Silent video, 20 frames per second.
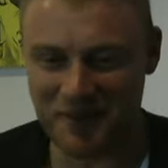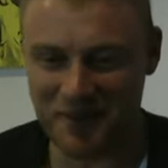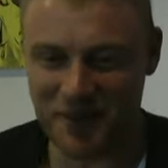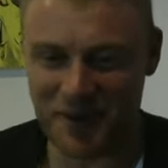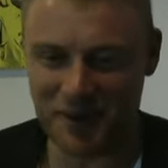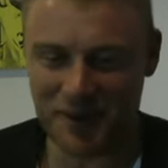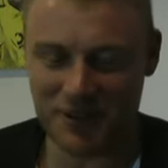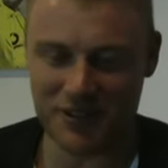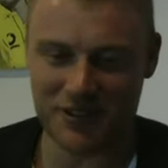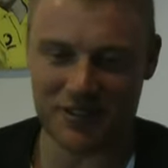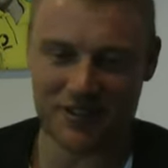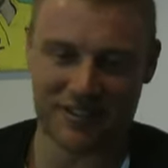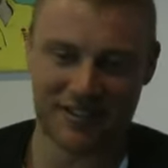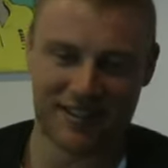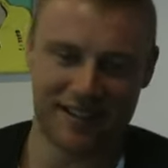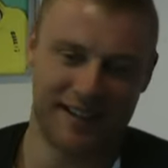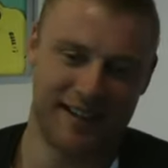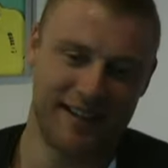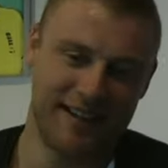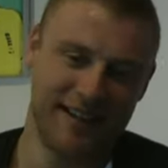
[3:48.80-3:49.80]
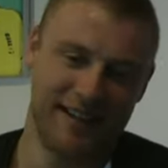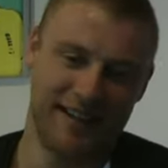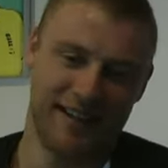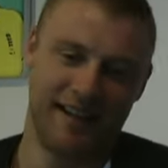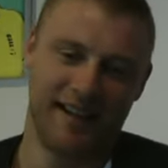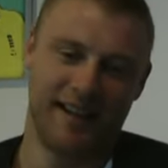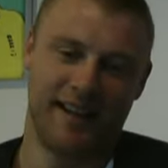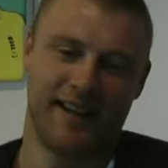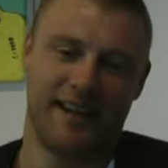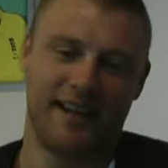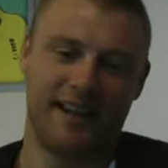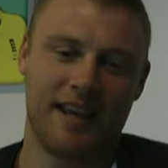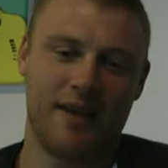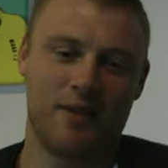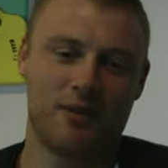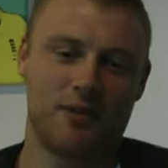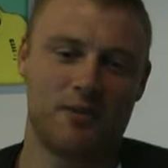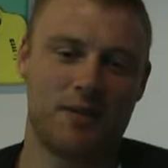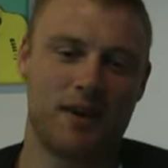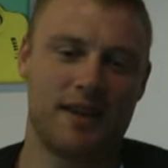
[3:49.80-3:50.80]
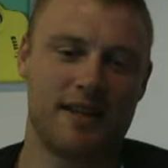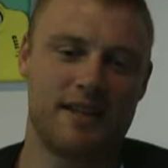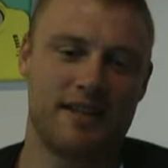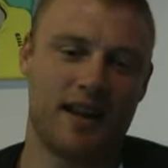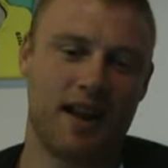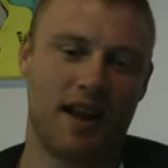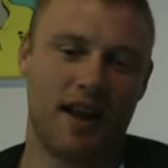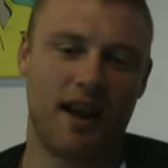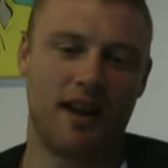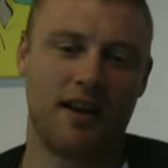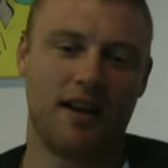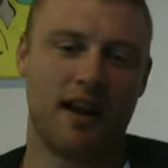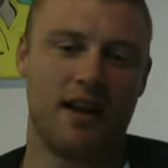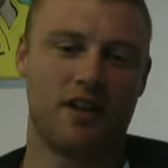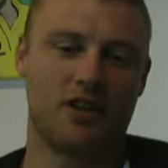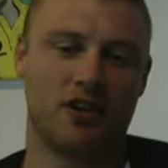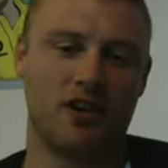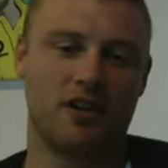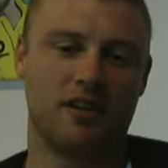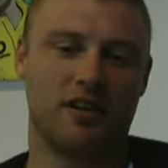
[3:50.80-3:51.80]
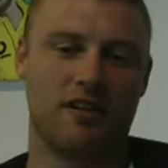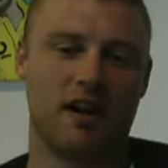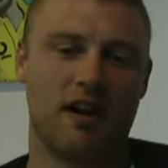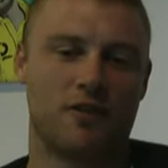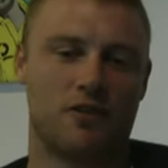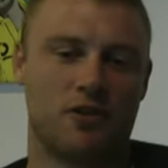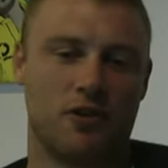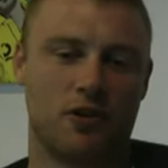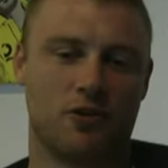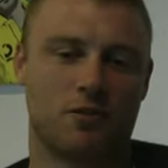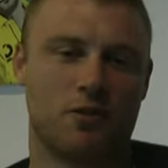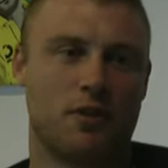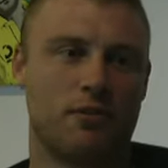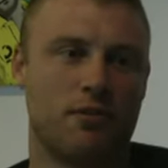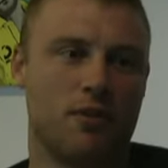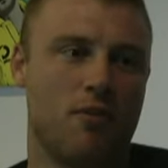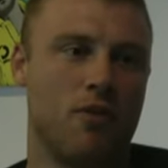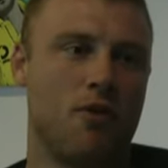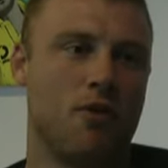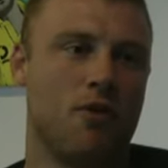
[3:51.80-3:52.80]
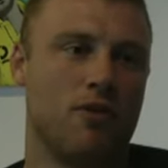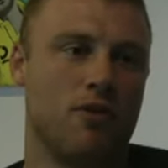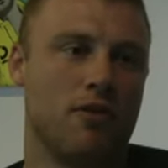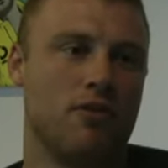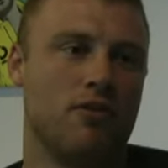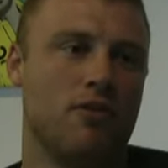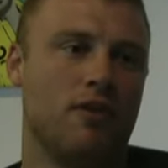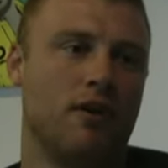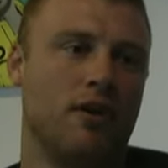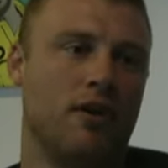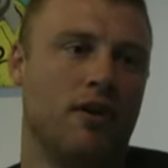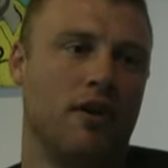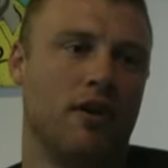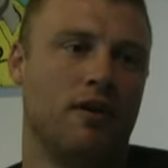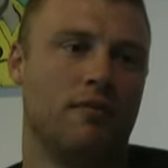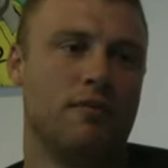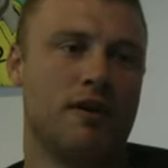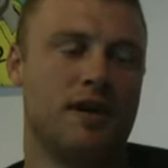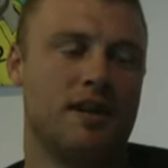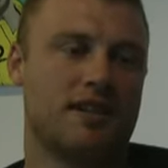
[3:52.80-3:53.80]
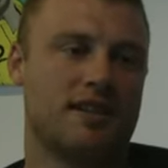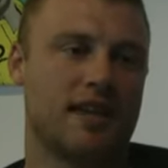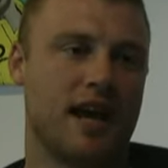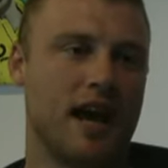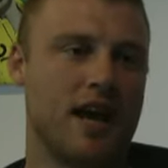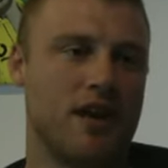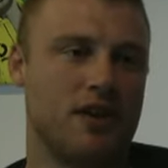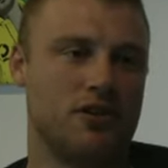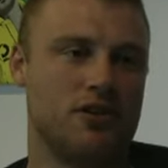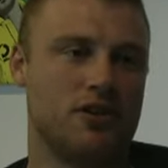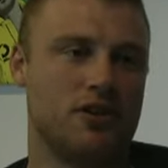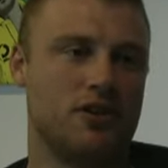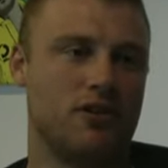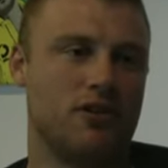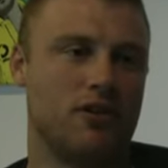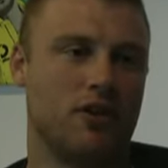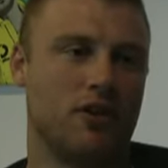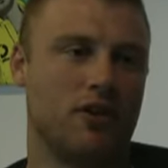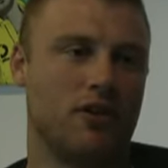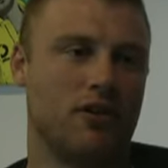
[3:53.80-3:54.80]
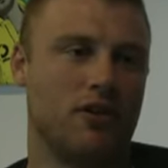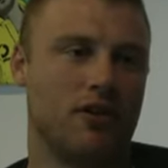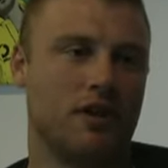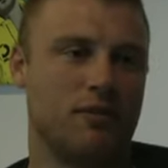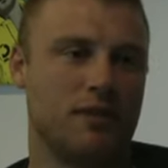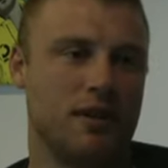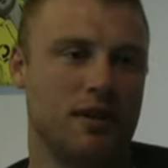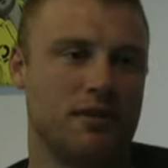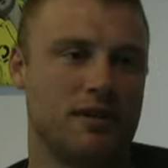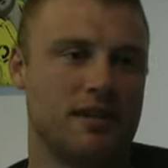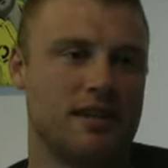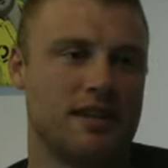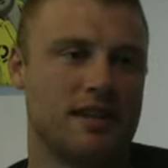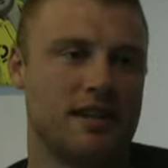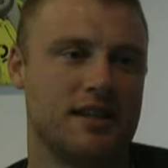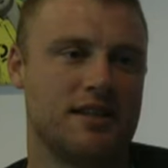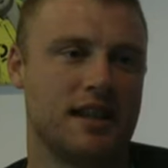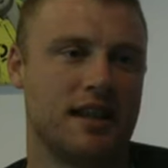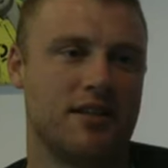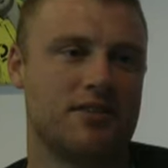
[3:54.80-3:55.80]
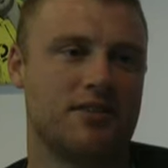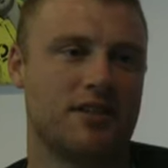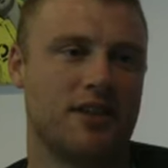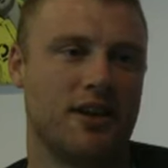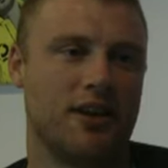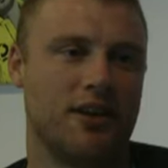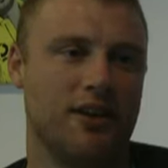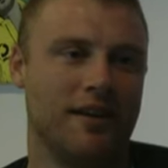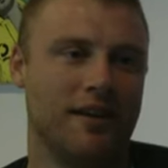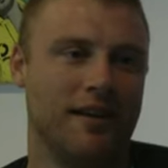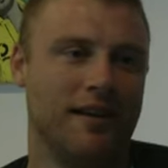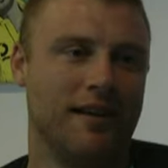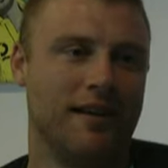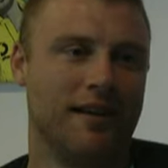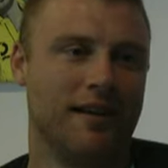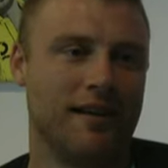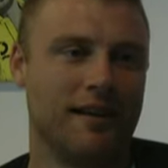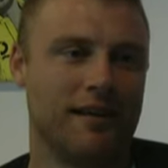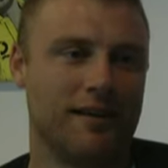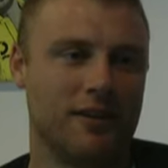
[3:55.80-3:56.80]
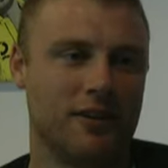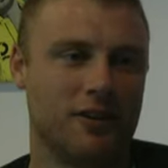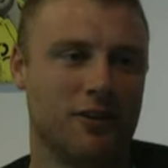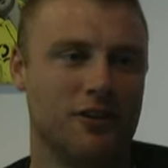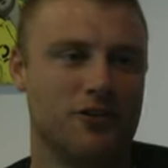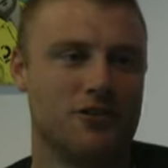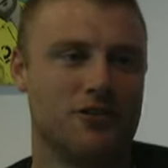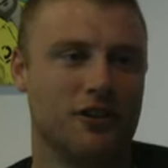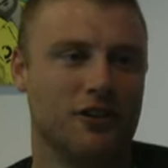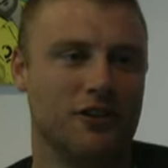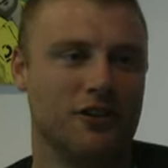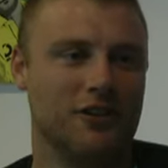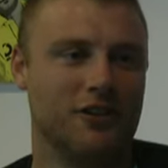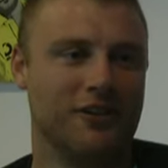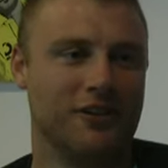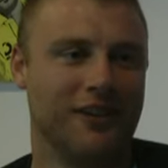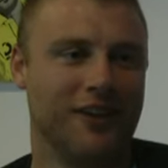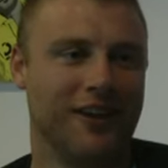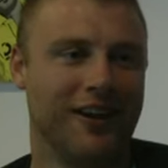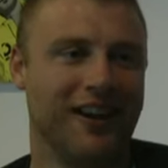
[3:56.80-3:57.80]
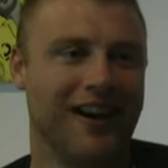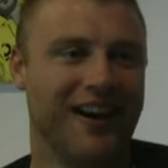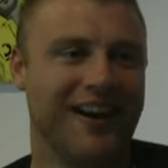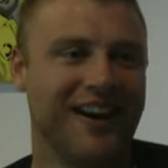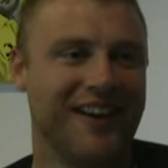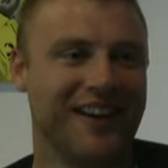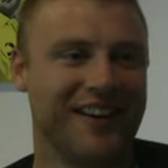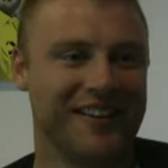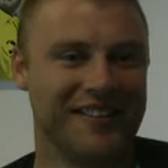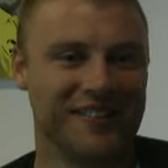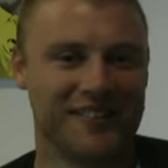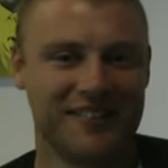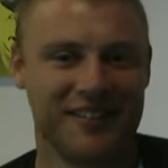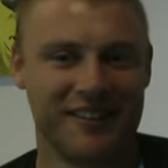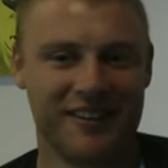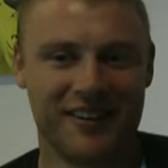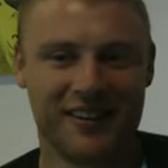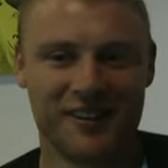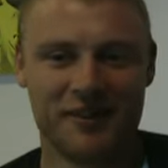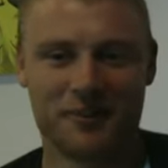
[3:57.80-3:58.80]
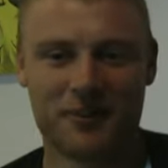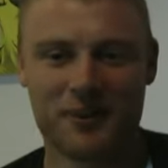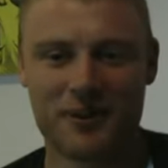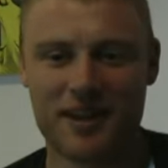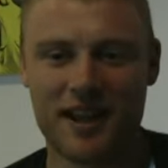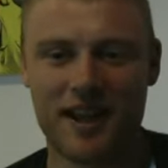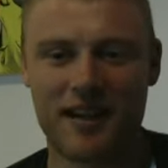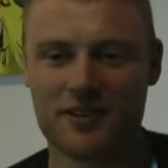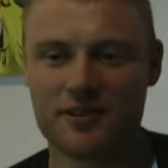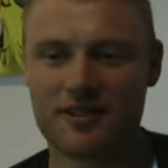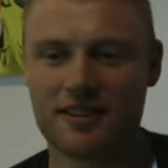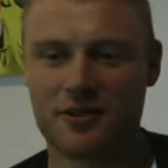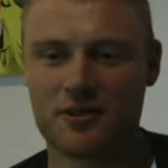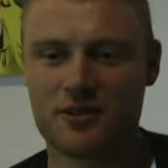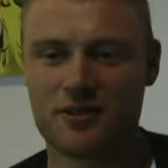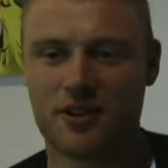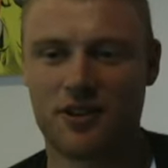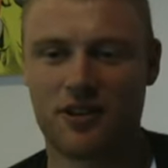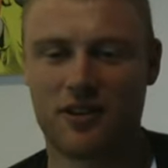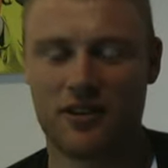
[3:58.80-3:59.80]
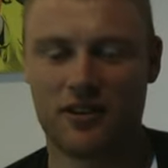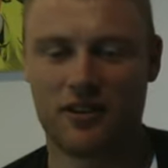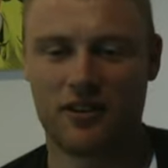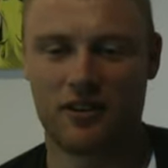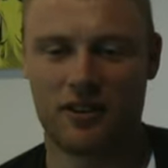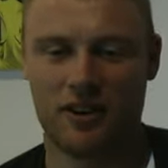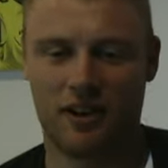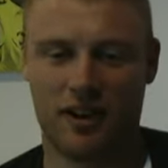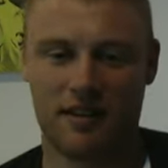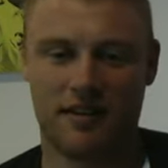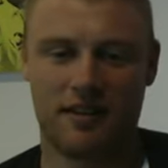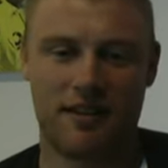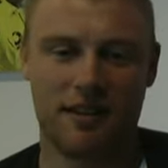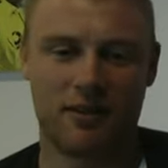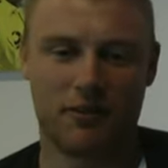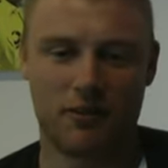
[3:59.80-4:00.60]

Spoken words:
But it was amazing. I enjoyed the live shows probably more than being sat in a studio at BBC Centre in the dungeon. But yeah, it was good. I think